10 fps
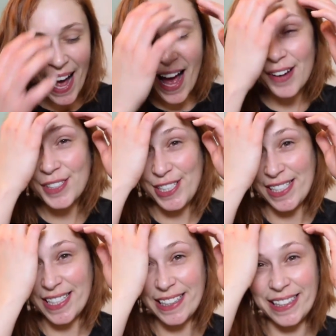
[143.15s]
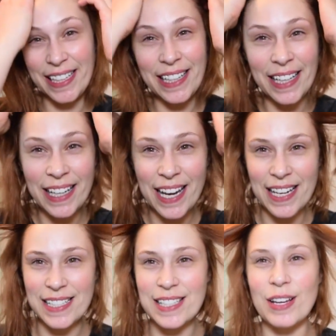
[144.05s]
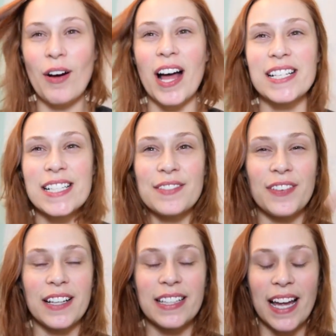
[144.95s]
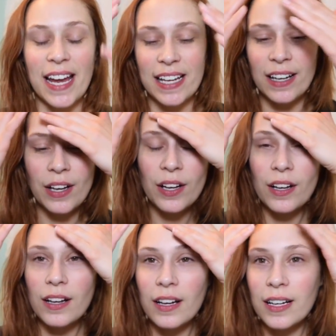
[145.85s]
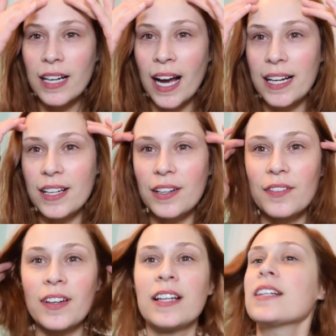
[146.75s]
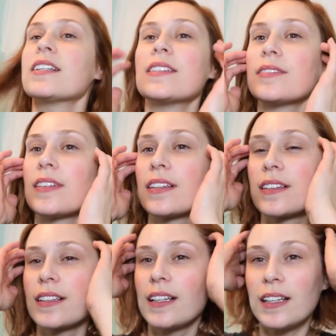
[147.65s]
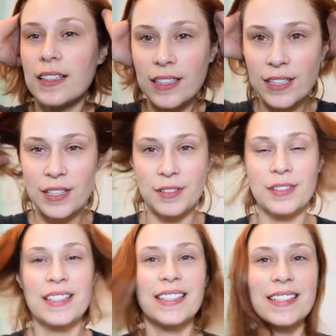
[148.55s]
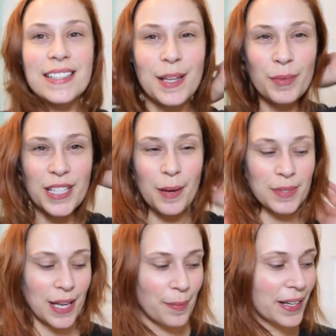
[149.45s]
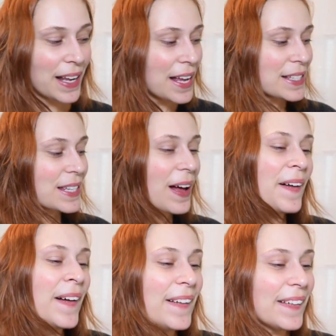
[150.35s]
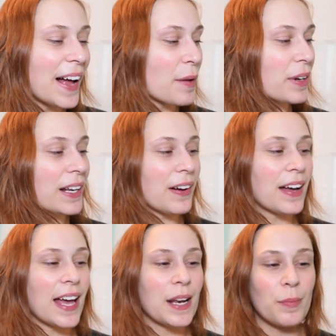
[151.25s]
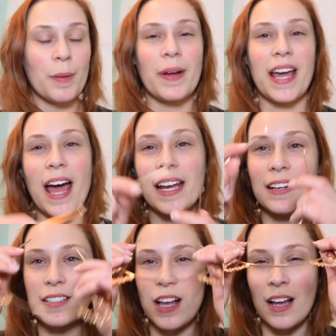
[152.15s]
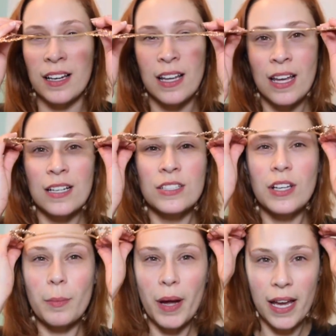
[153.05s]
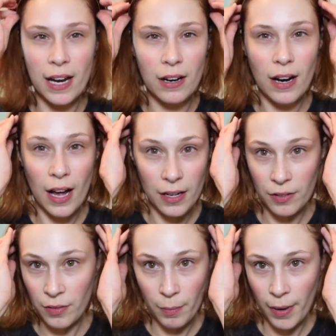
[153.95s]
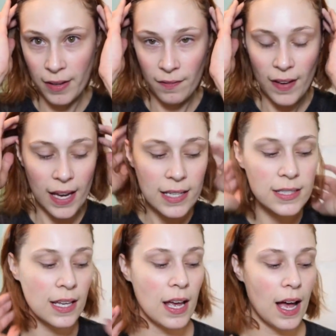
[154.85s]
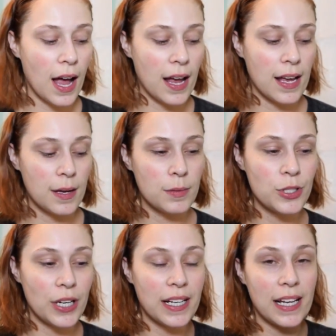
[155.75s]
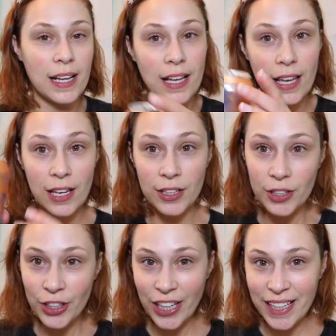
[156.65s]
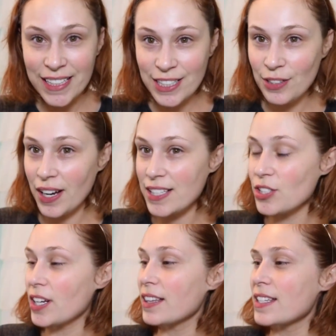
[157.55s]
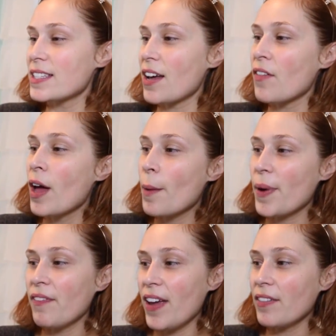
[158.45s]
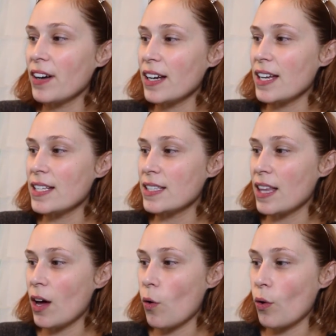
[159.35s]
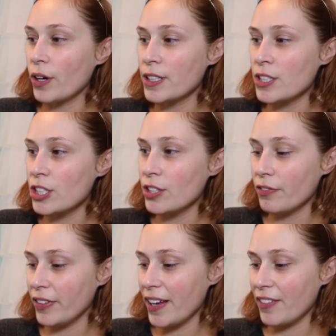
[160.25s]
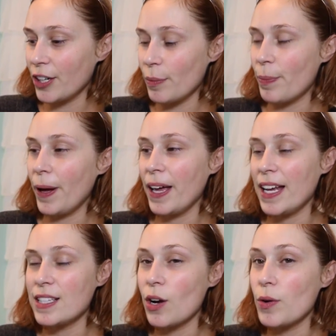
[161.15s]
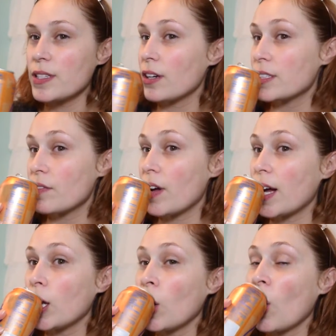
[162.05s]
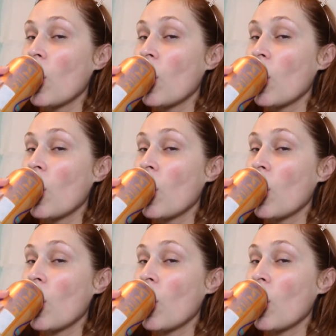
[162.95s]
I was just cleaning and so I just feel like kind of, you know, summertime's coming. So I'm going to go ahead and put my cat ears on to get my hair out of my face. I am drinking LaCroix. Do you guys drink this stuff? My favorite is the orange flavored, but it's always hard to find.